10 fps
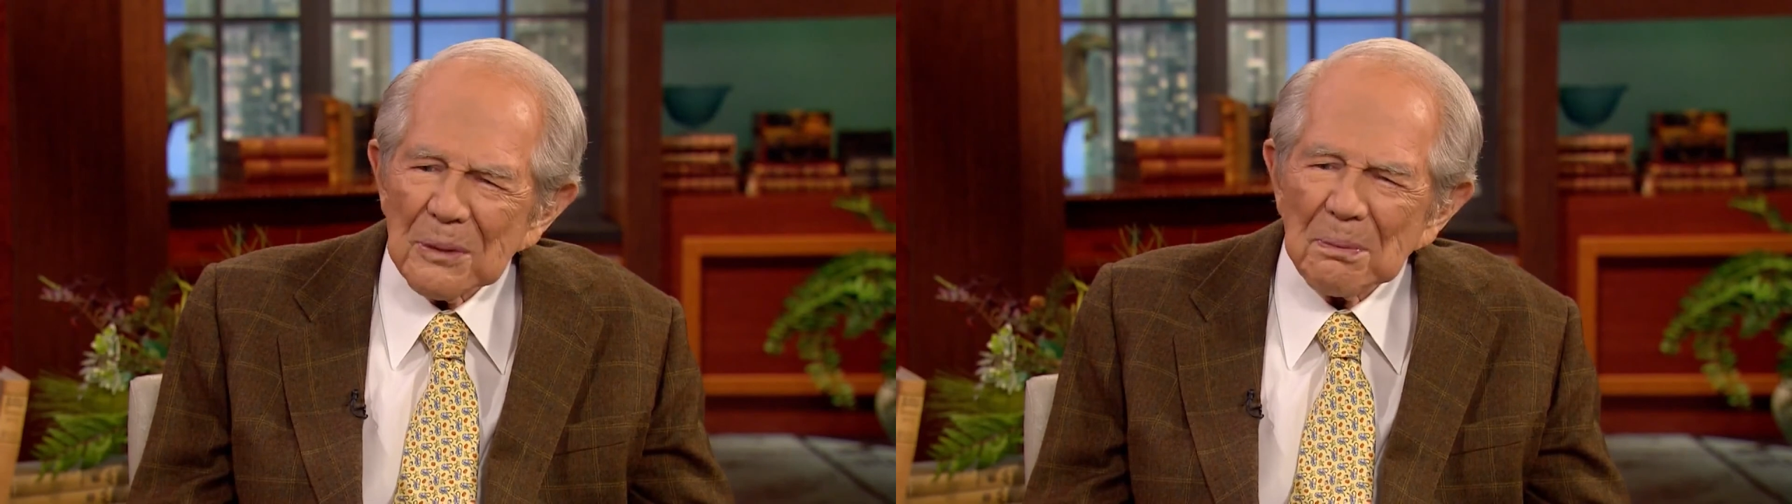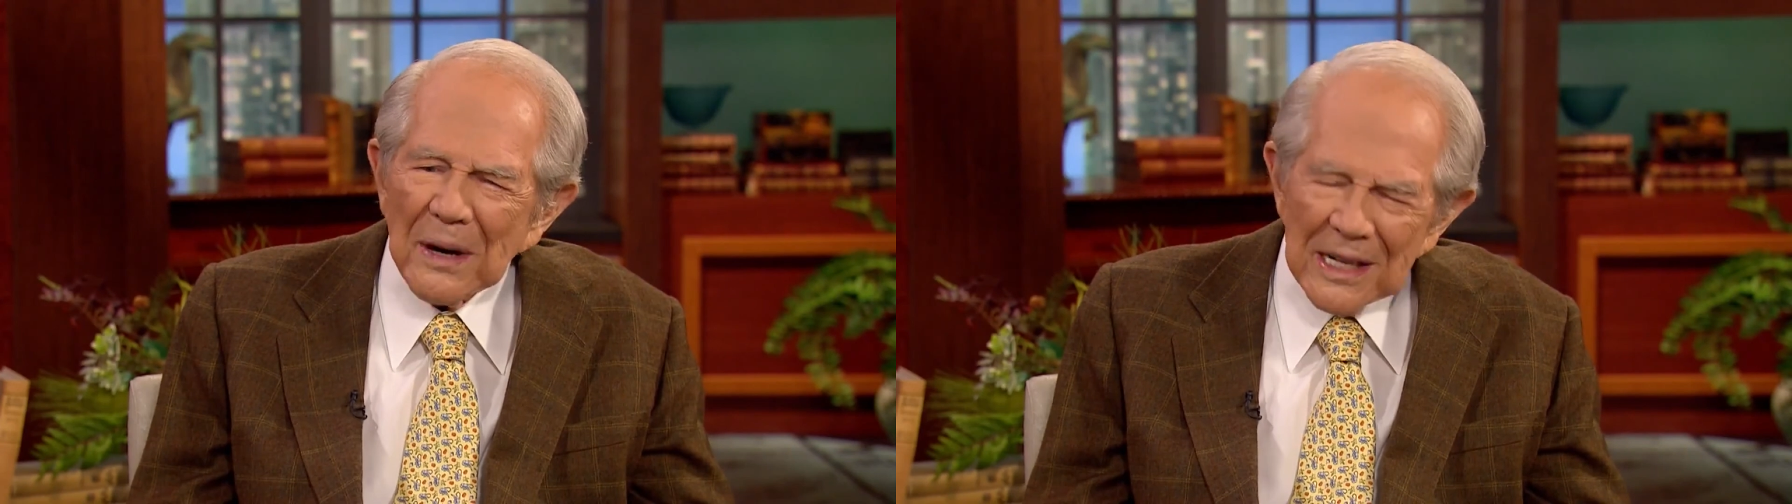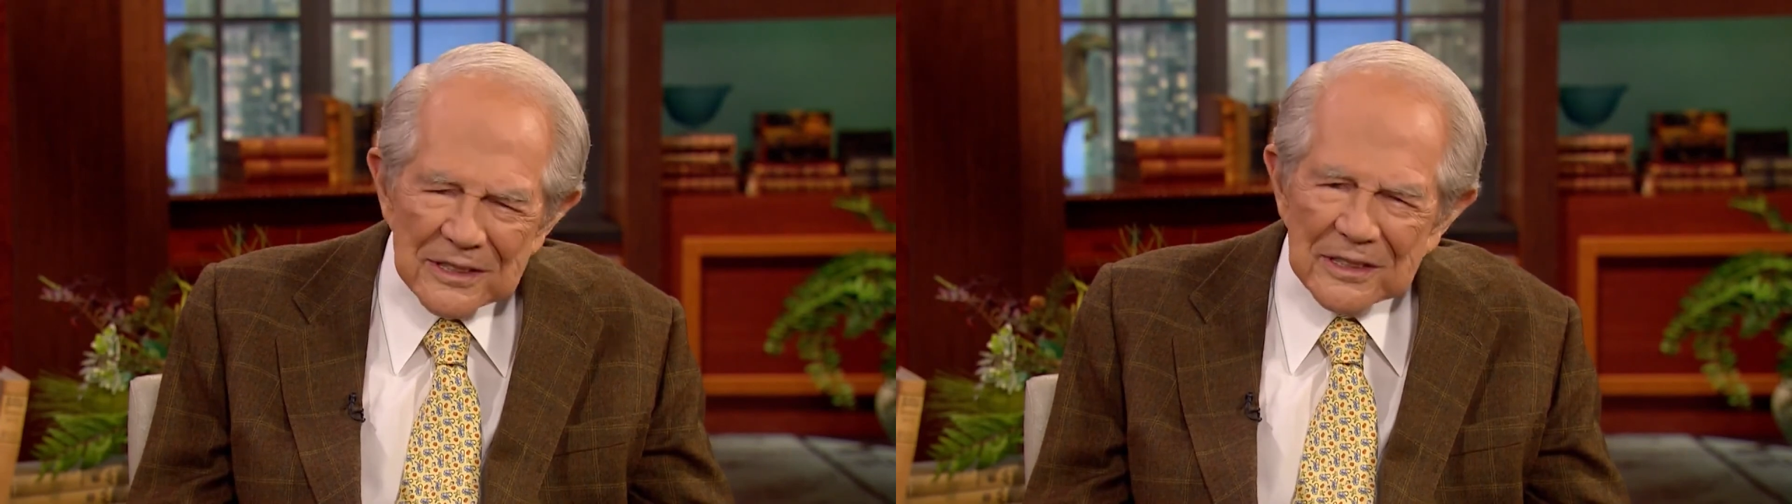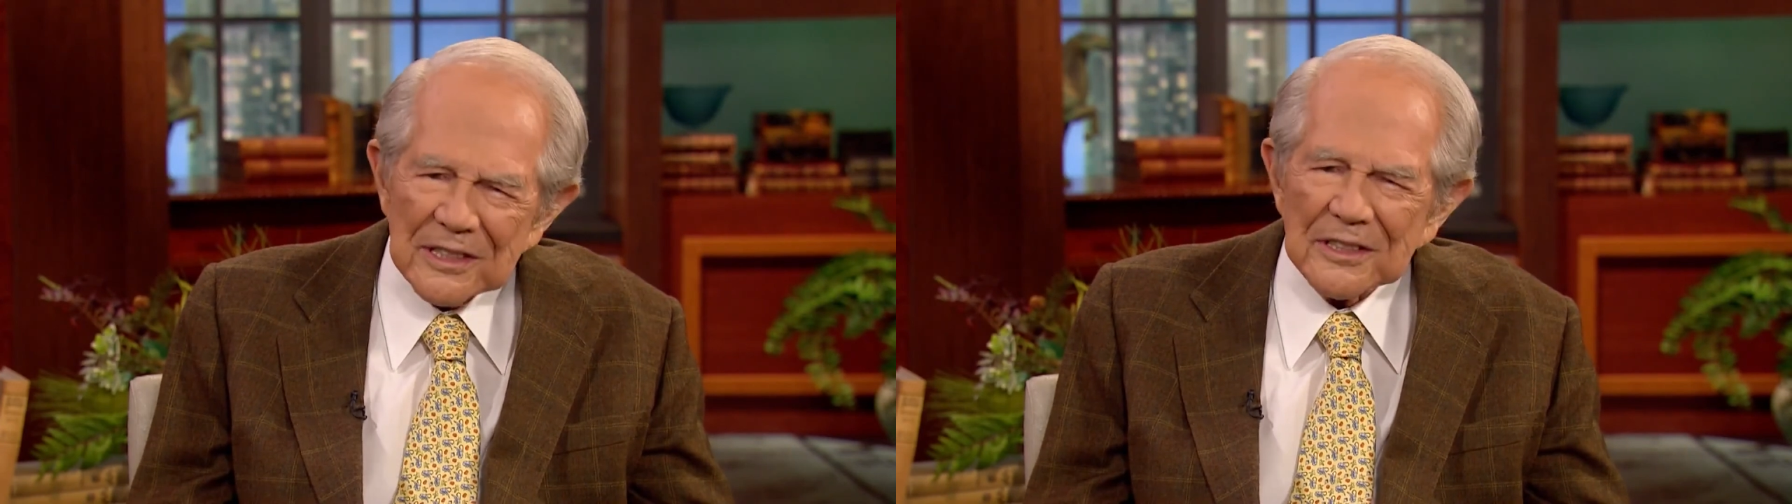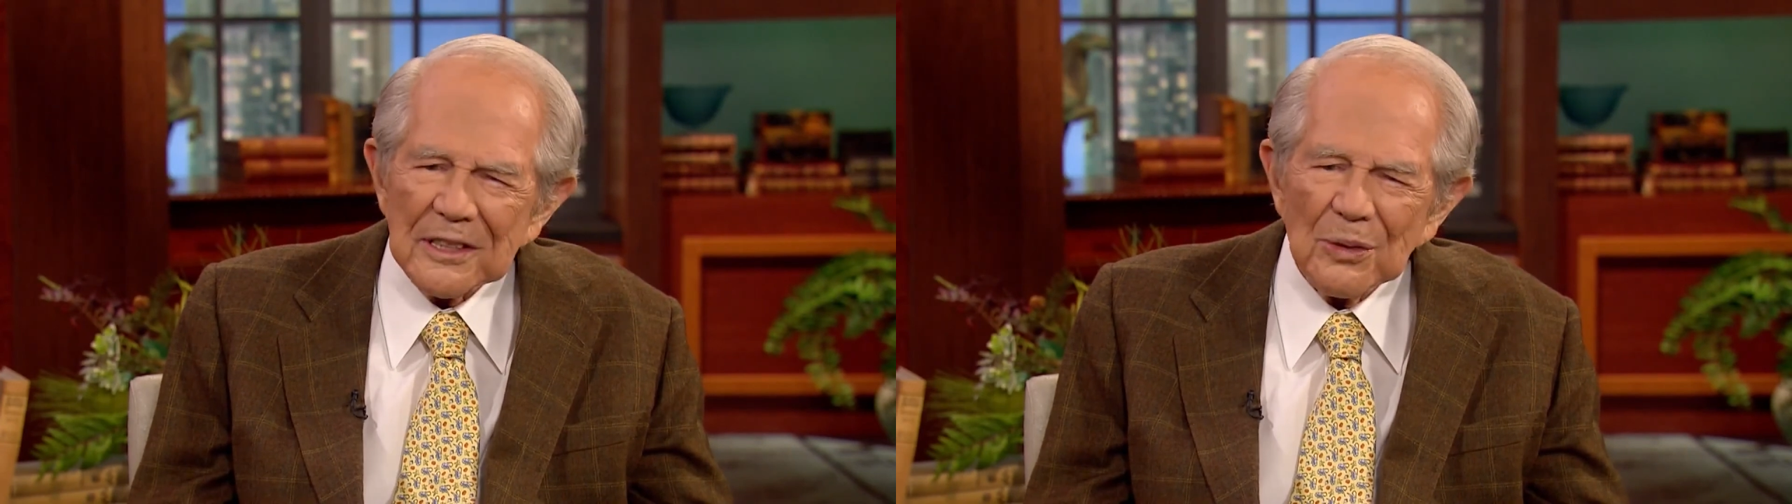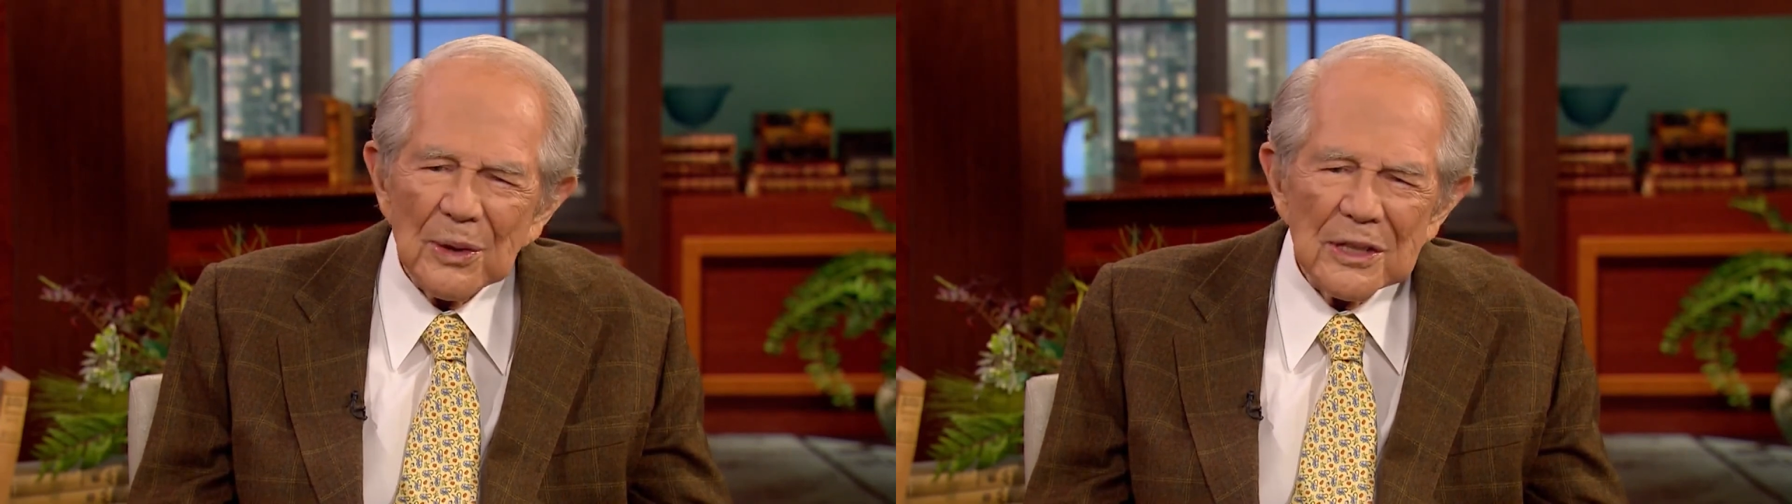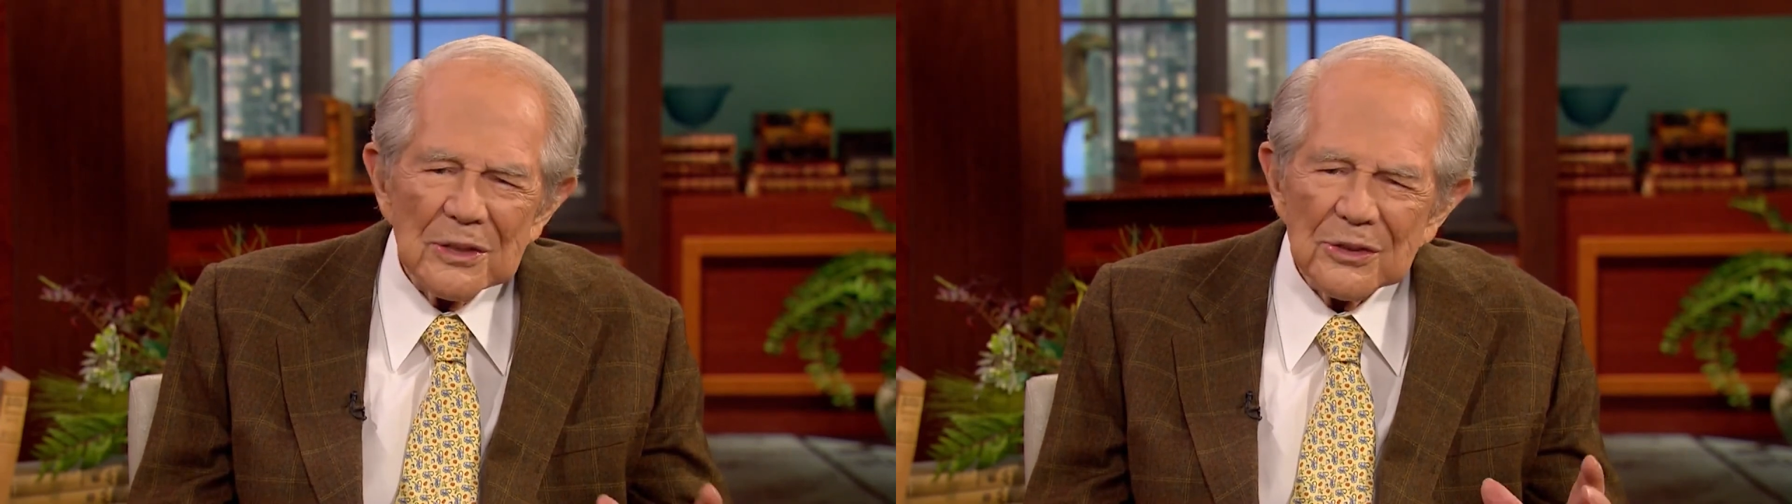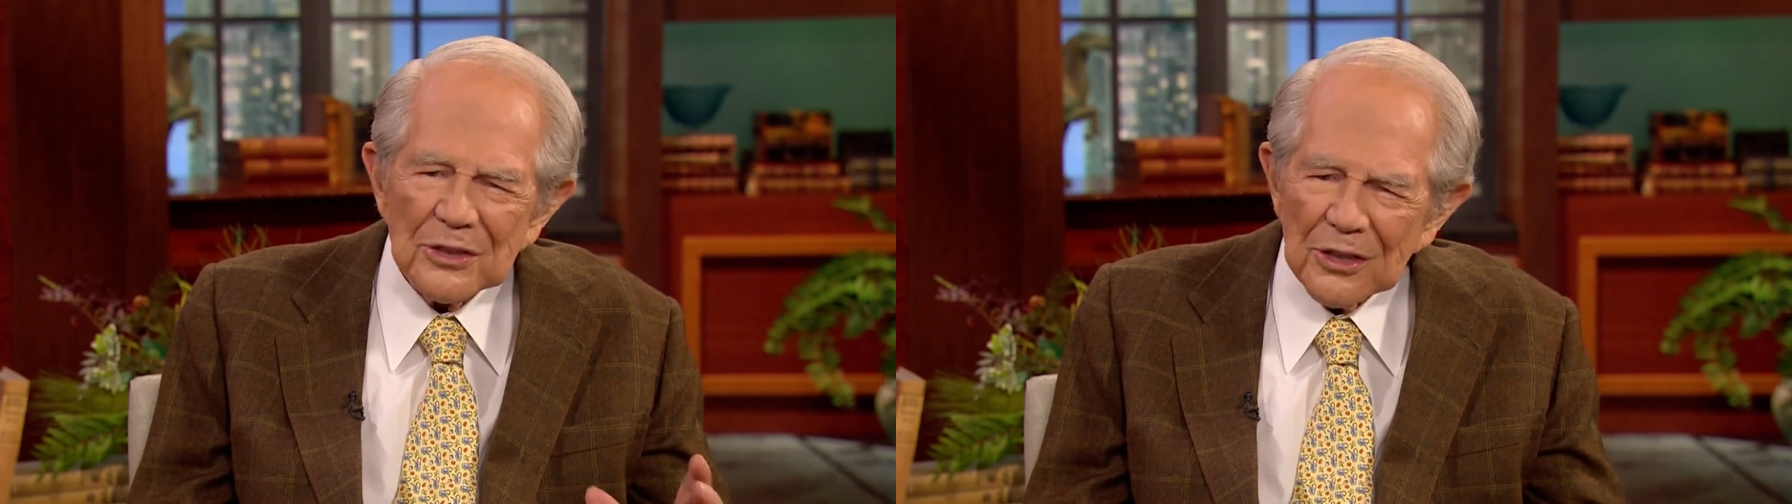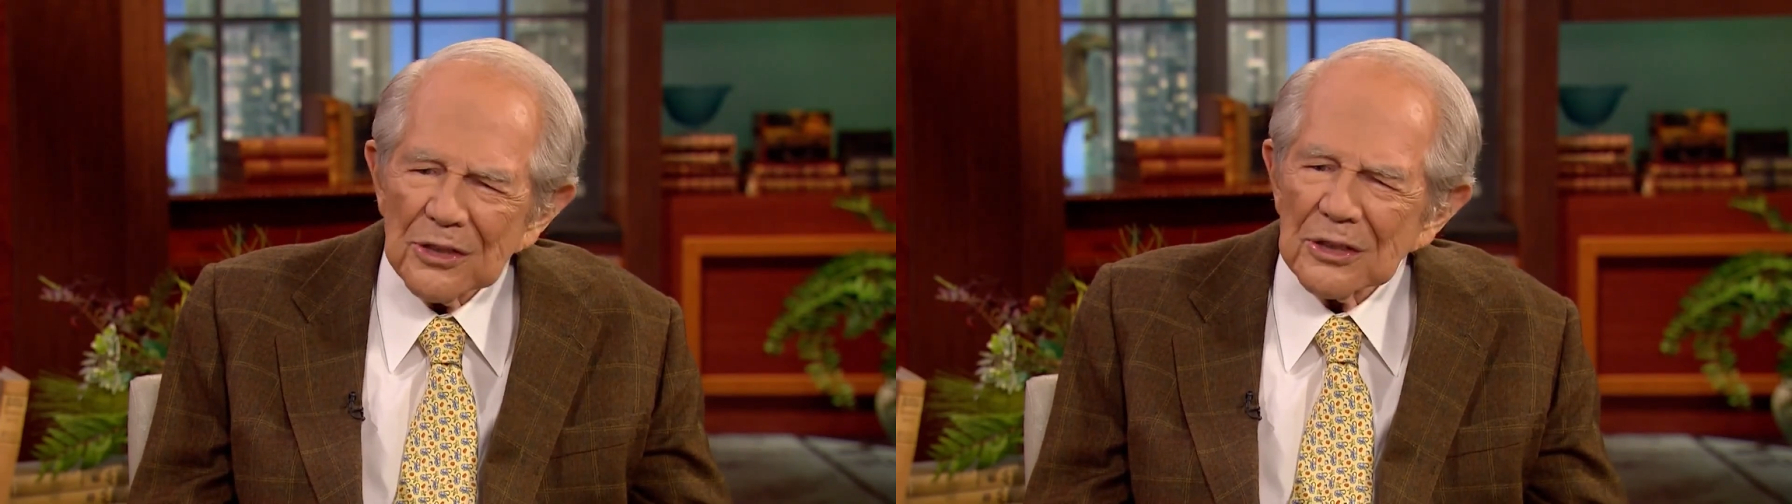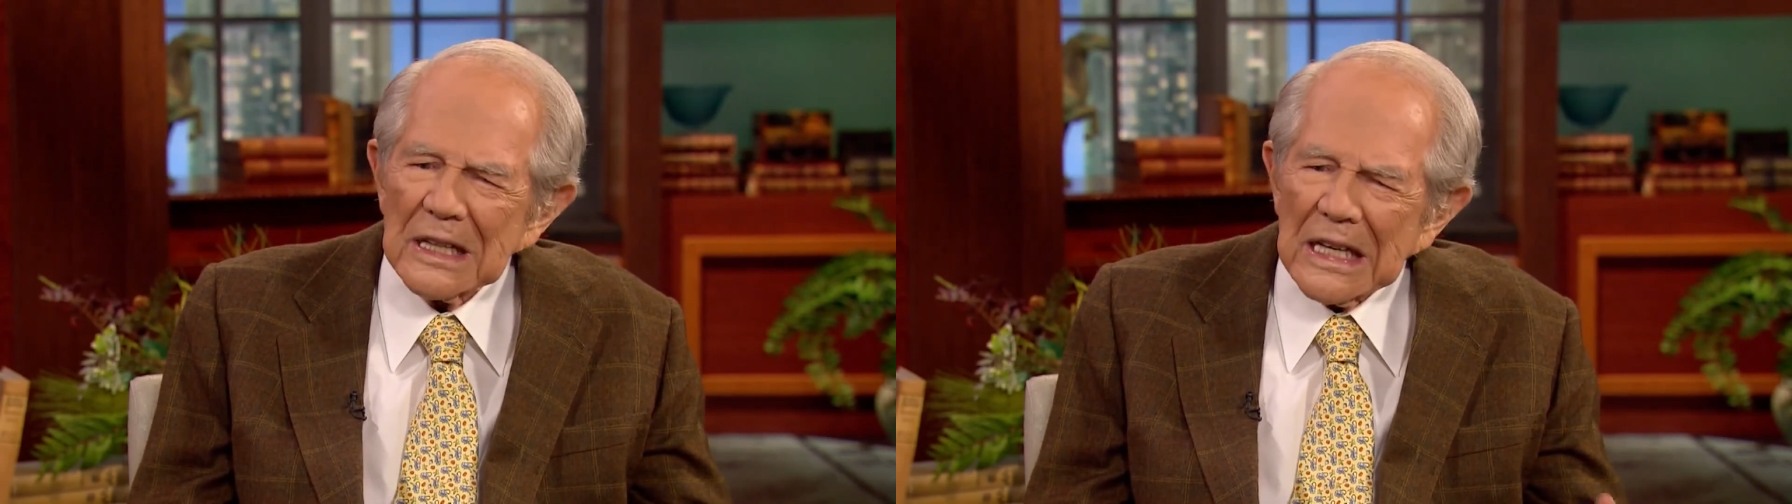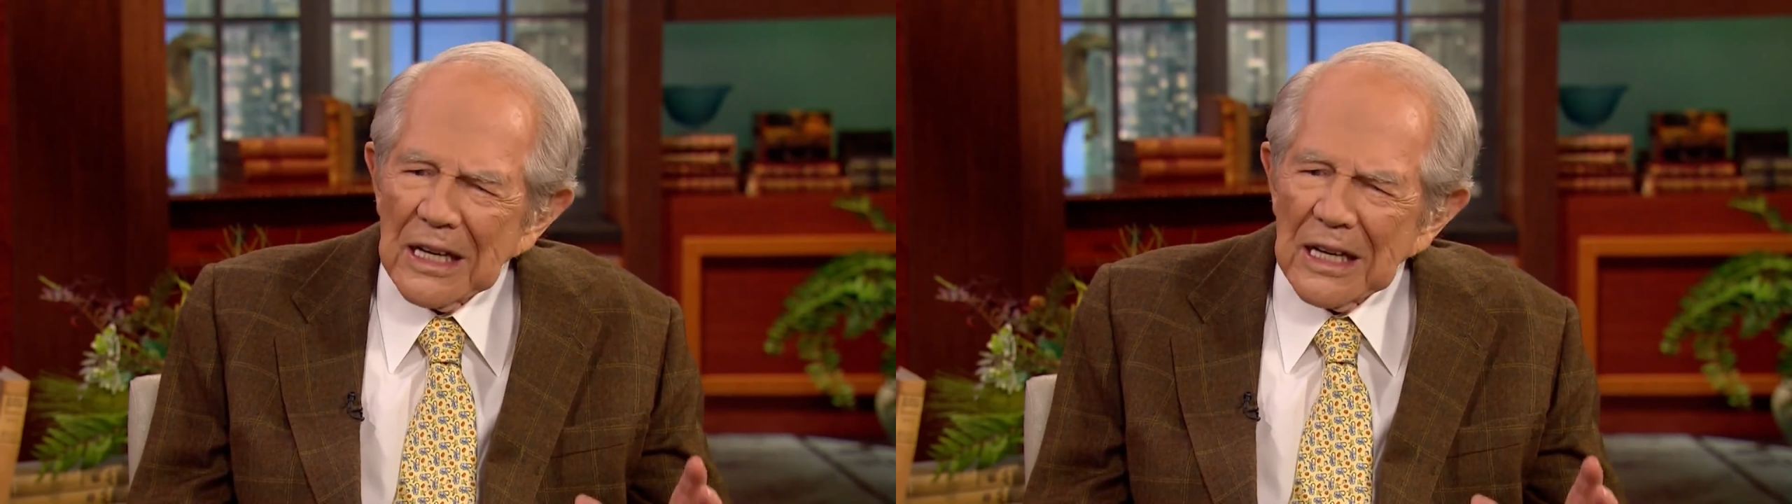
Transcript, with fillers: apostasy, where you turn